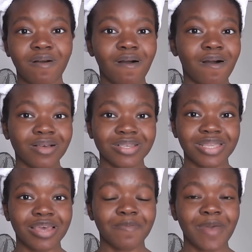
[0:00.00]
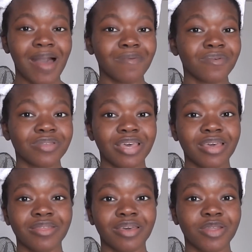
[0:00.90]
ask them how long
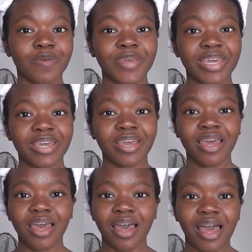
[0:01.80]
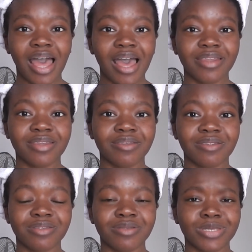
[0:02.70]
they, they're going to be, and
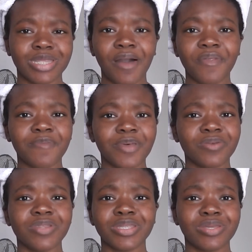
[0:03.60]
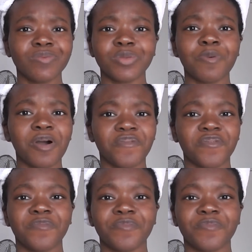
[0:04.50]
just tell them that you need to use the bathroom.